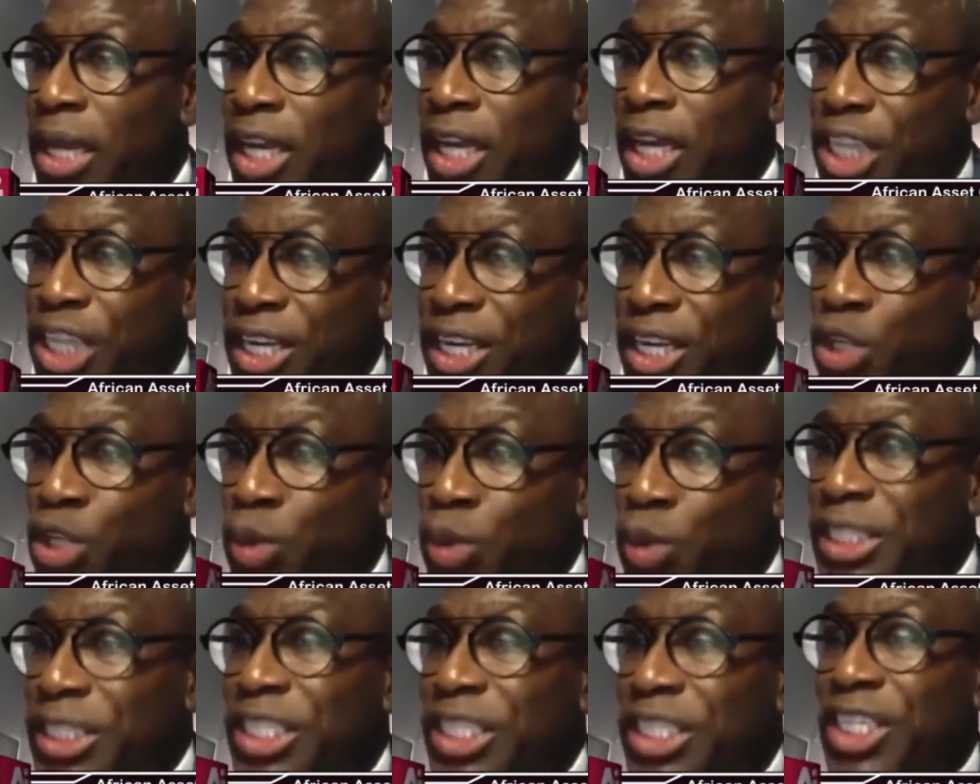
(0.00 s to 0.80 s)
Agenda
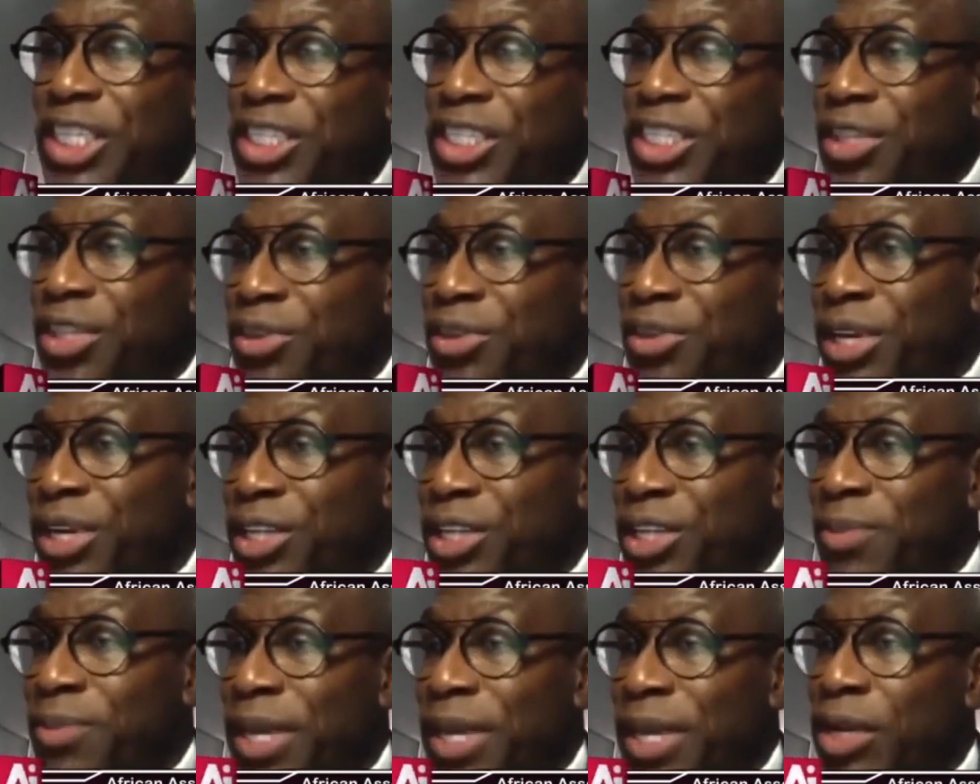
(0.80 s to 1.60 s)

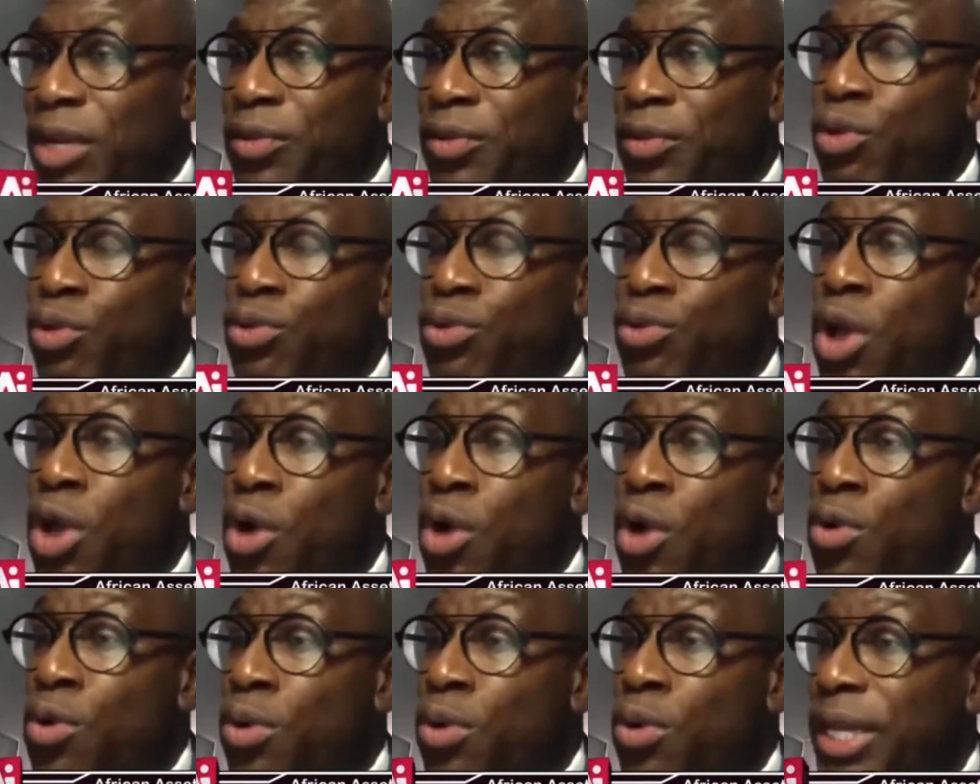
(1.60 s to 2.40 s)
2063, as many of you
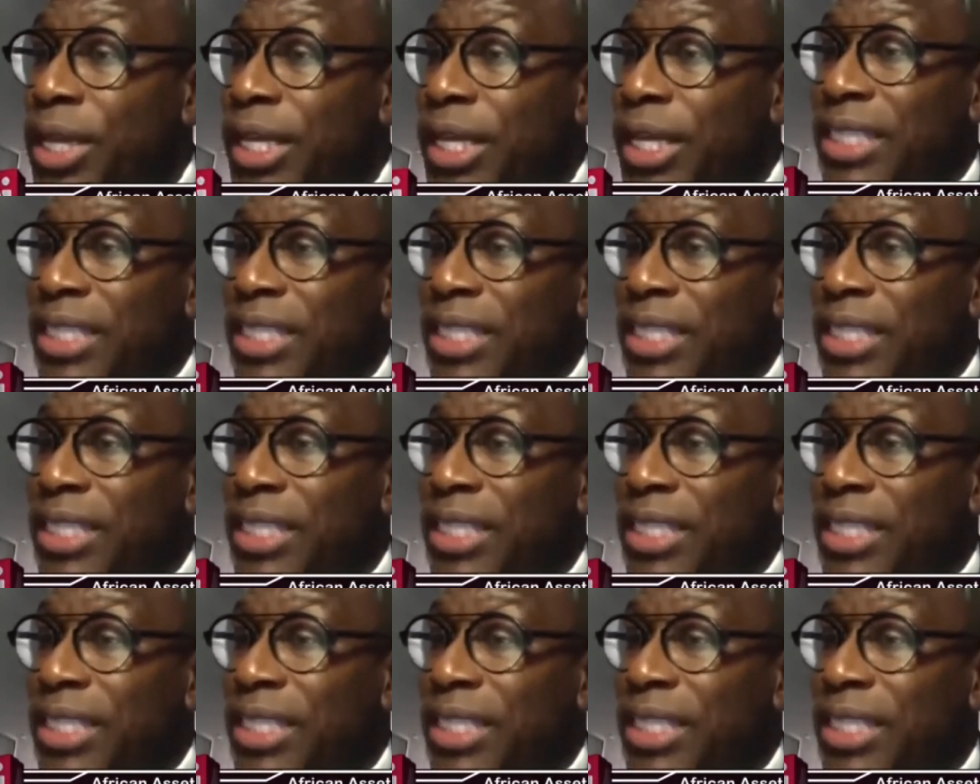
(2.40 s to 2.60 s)
know,